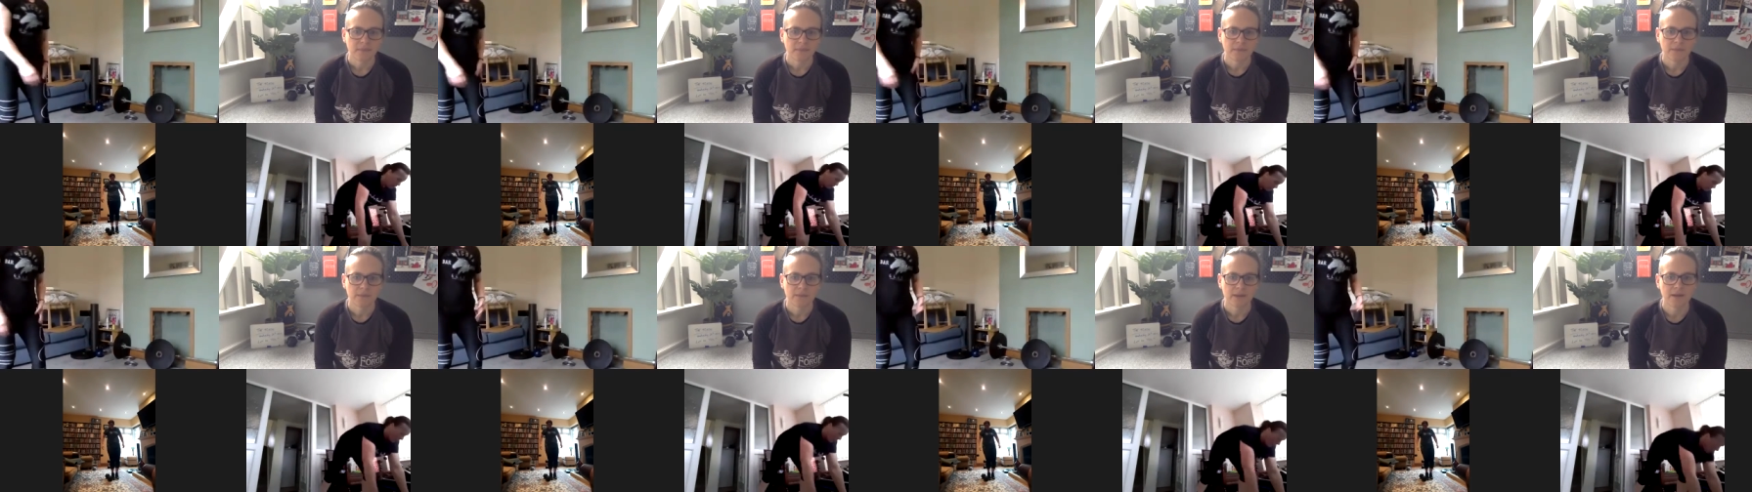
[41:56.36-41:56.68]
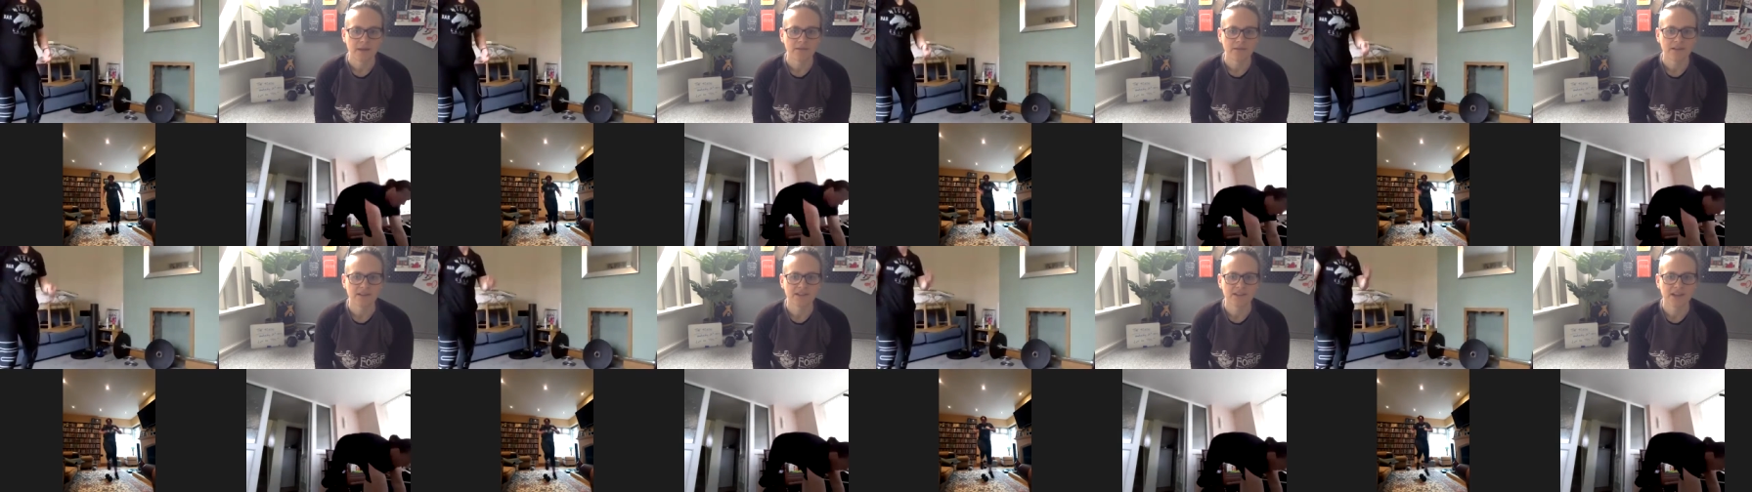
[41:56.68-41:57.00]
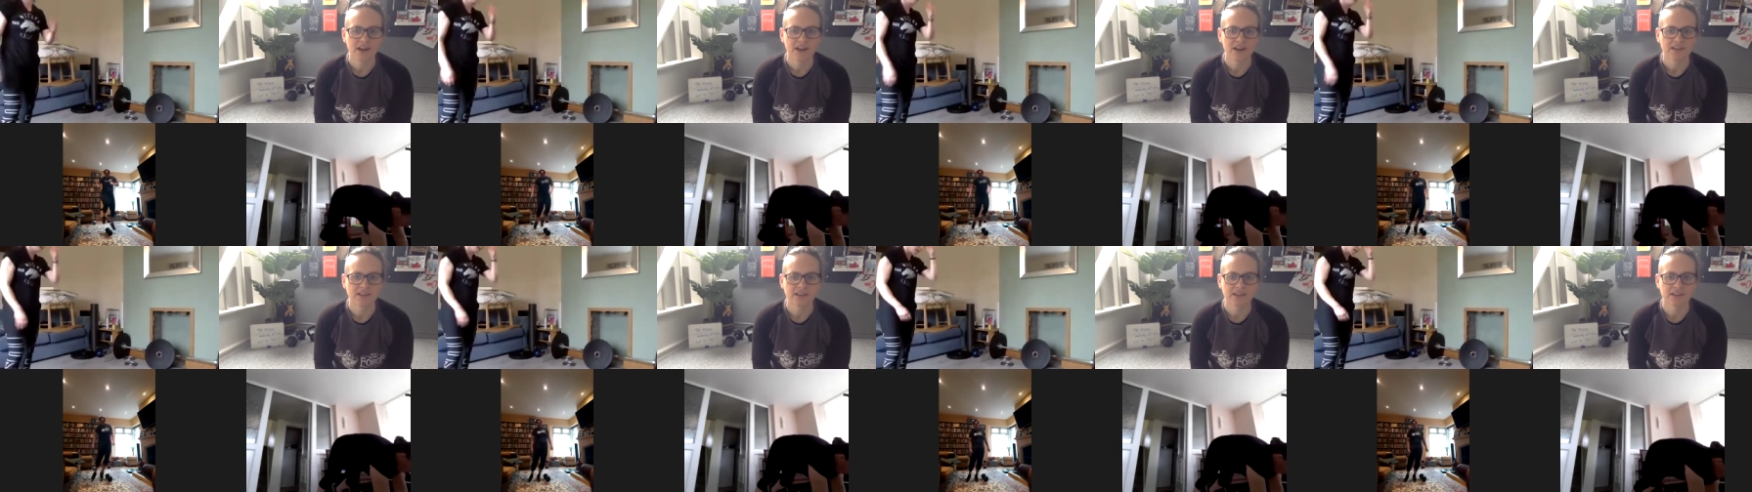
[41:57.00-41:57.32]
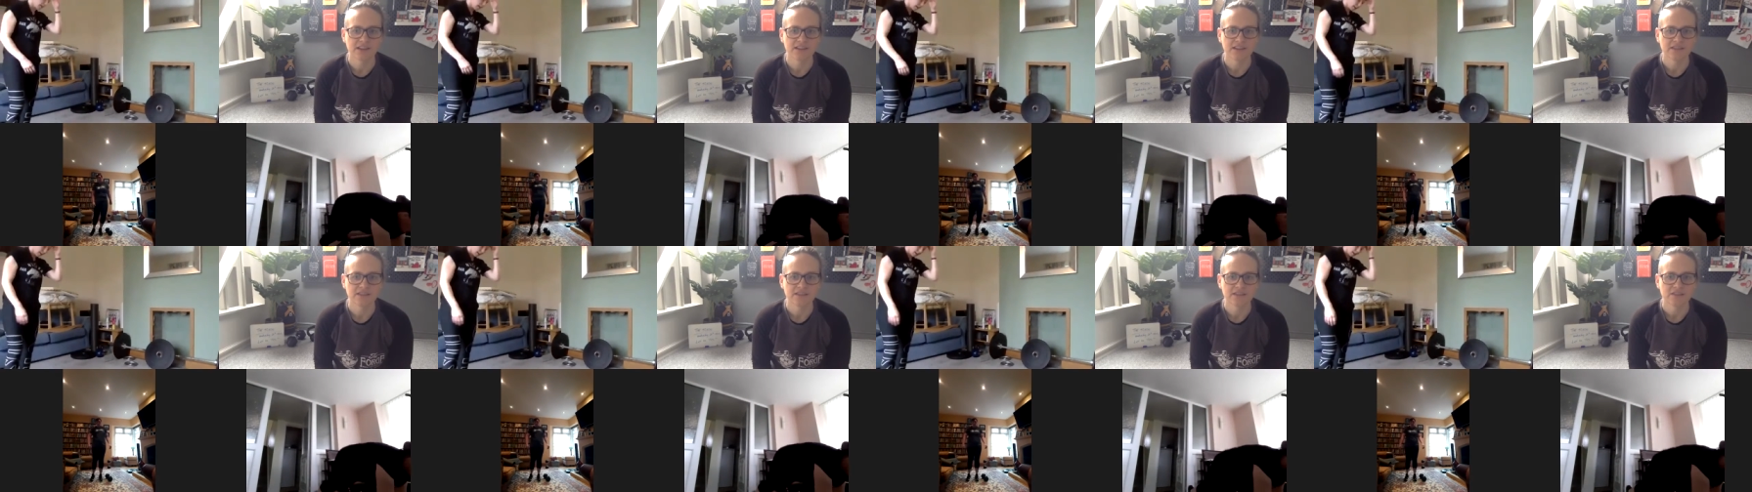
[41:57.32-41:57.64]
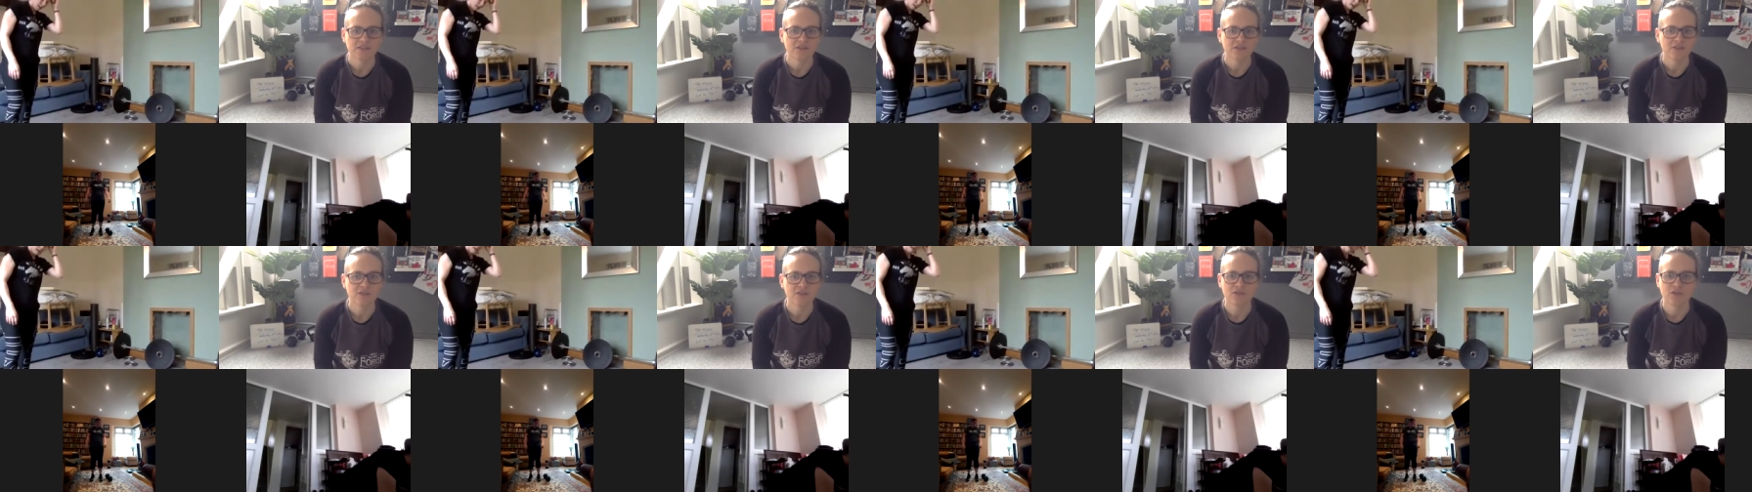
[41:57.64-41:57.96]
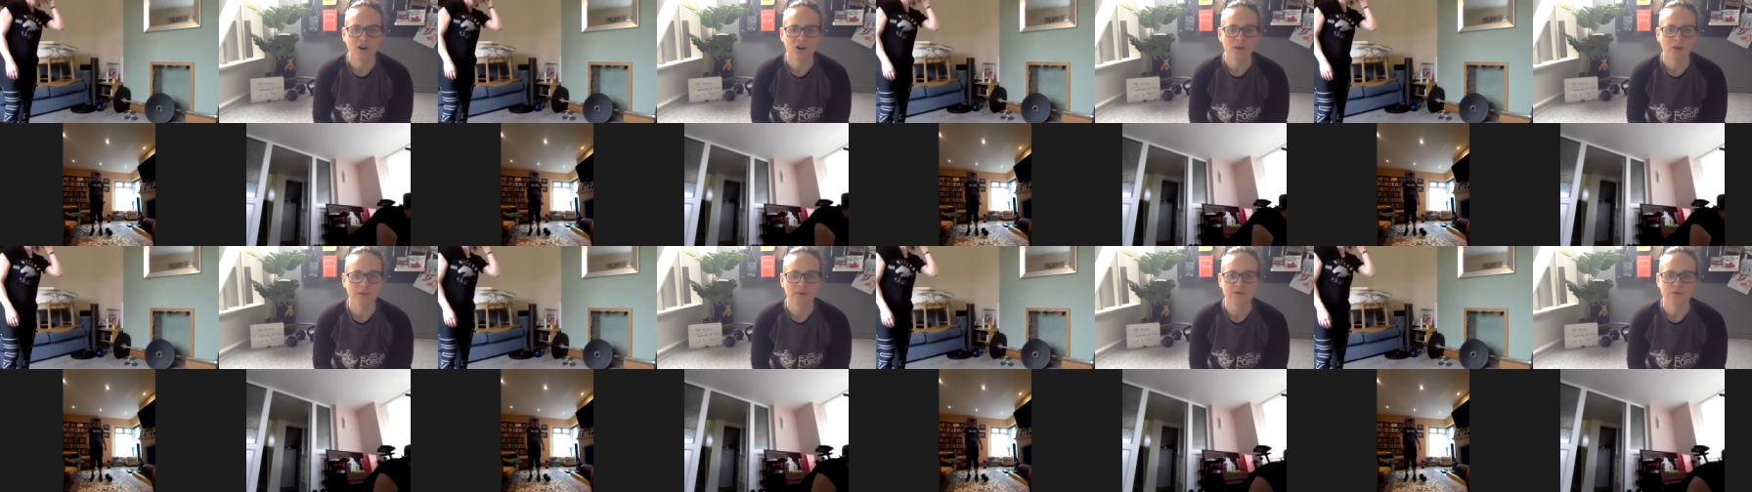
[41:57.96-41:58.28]
Pamela, Geraldine, you
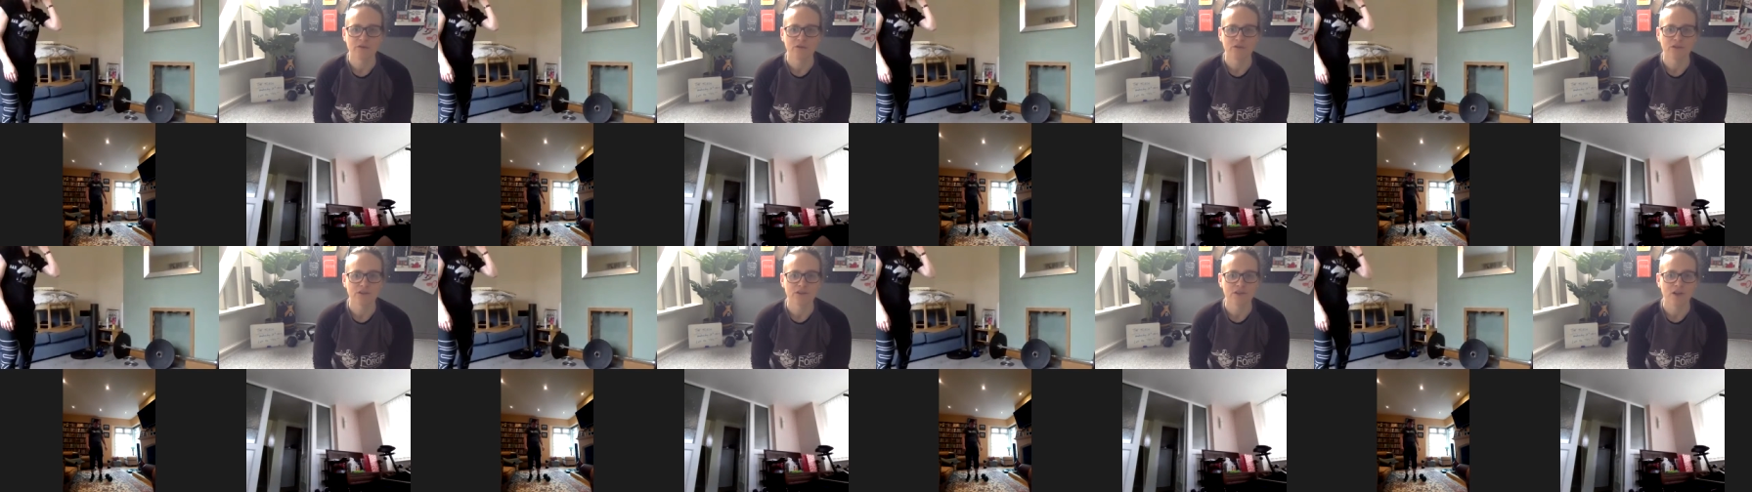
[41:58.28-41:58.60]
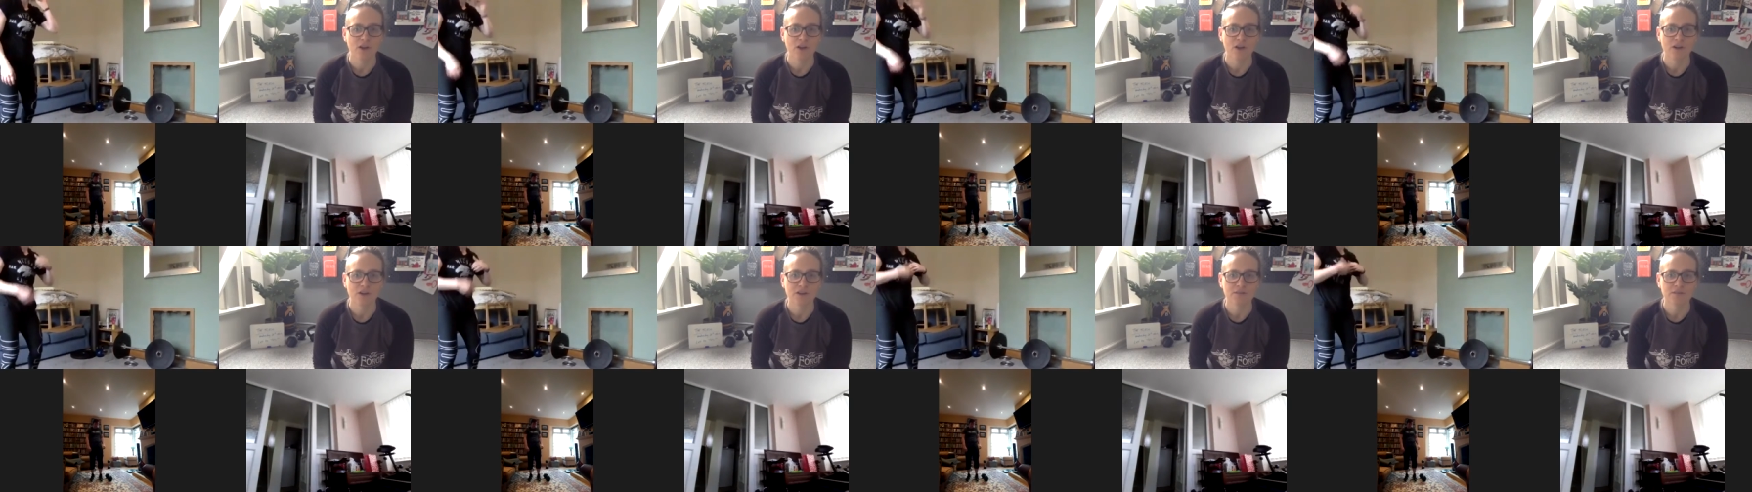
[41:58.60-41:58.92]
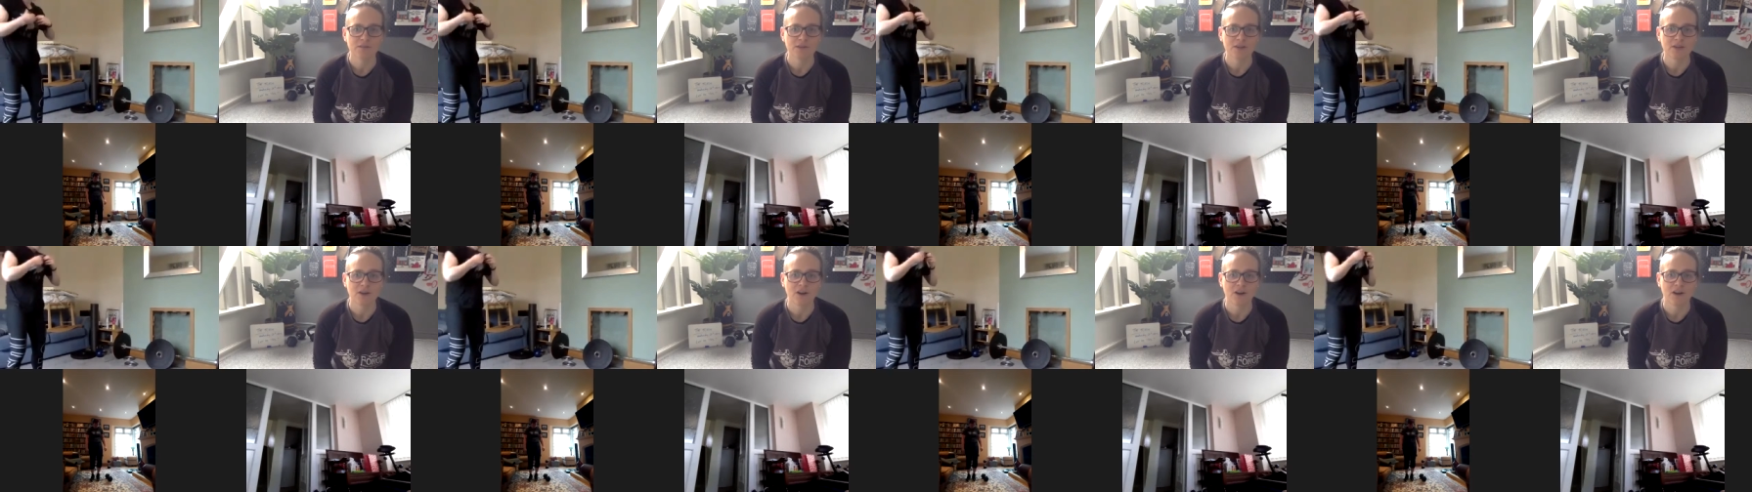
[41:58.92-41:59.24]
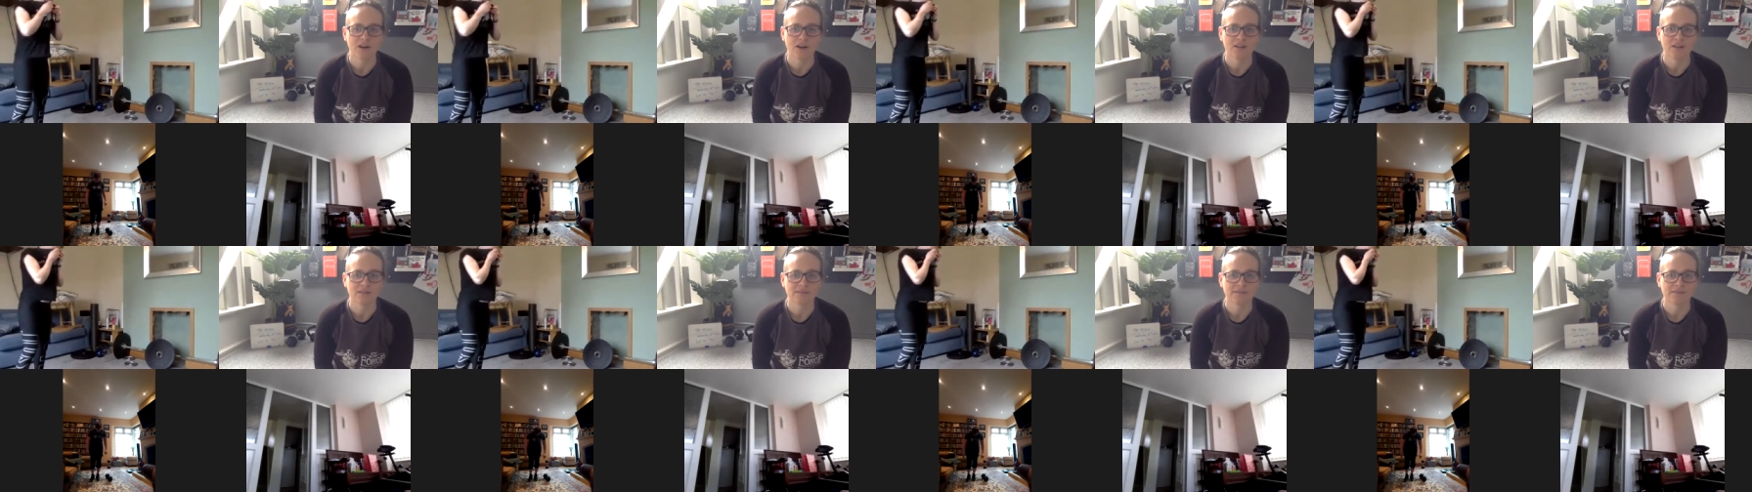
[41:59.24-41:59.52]
got me for as long as we got.